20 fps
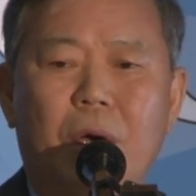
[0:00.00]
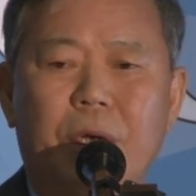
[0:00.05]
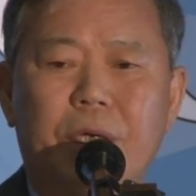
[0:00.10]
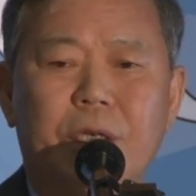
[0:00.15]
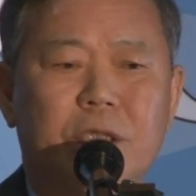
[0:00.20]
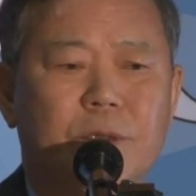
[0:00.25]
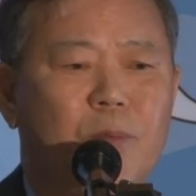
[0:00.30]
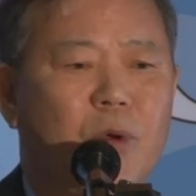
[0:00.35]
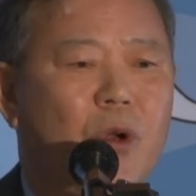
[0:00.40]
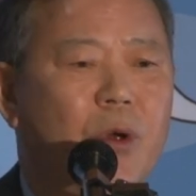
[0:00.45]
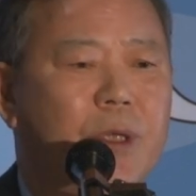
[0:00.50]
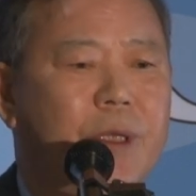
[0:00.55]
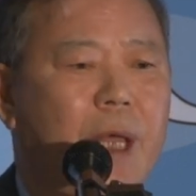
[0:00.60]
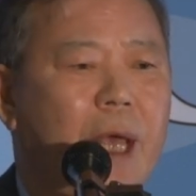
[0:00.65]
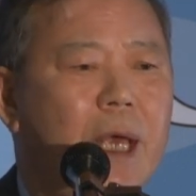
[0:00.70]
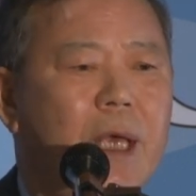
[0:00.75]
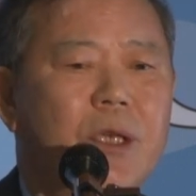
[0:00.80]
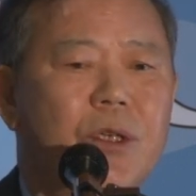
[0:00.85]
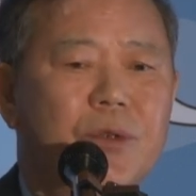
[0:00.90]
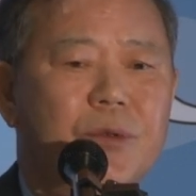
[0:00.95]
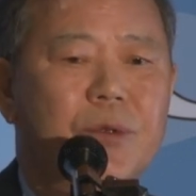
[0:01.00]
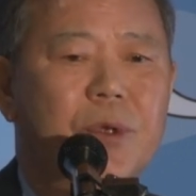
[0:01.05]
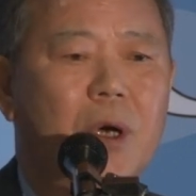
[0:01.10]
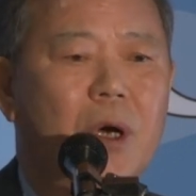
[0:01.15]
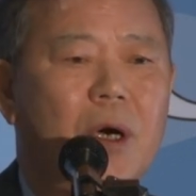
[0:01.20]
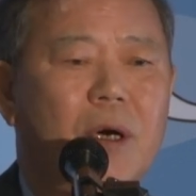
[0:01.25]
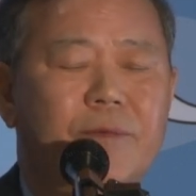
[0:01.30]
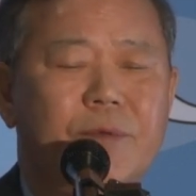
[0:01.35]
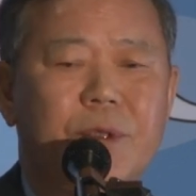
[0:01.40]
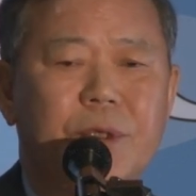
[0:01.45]
exploitation
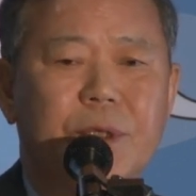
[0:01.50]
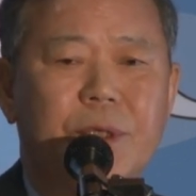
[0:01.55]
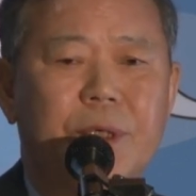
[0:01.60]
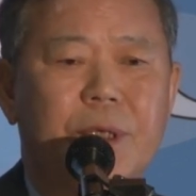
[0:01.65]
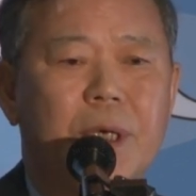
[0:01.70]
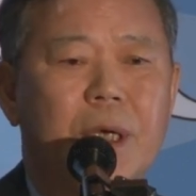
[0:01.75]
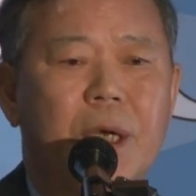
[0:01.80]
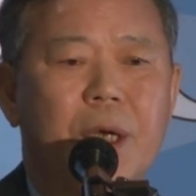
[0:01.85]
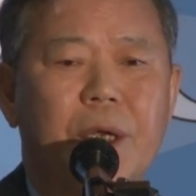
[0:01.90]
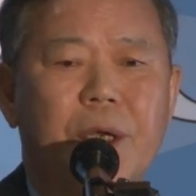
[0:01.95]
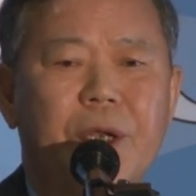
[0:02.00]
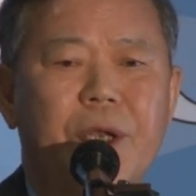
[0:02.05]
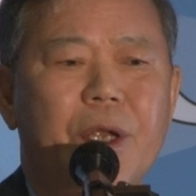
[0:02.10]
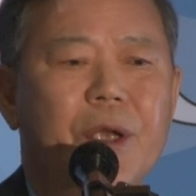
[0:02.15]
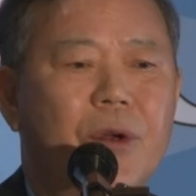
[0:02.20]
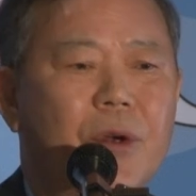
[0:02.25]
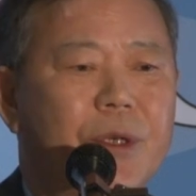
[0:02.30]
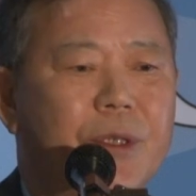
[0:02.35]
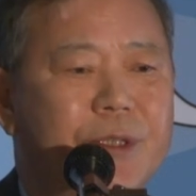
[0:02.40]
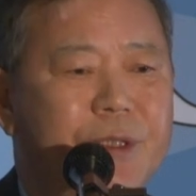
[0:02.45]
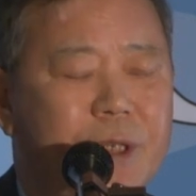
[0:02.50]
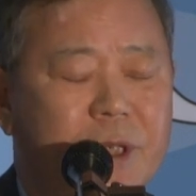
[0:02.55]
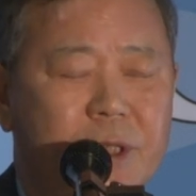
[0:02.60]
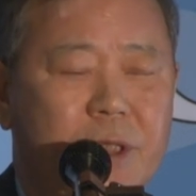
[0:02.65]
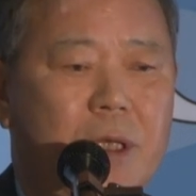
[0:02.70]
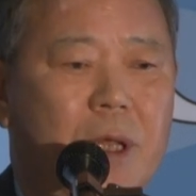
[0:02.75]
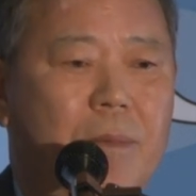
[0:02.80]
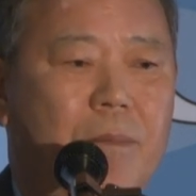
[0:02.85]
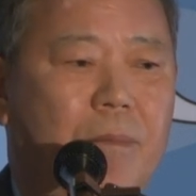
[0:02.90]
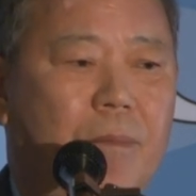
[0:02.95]
of the legal
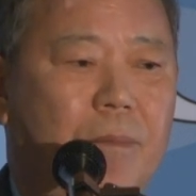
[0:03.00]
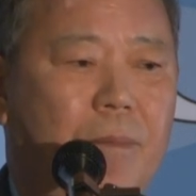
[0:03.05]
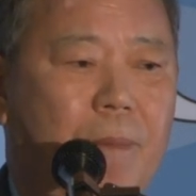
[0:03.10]
system.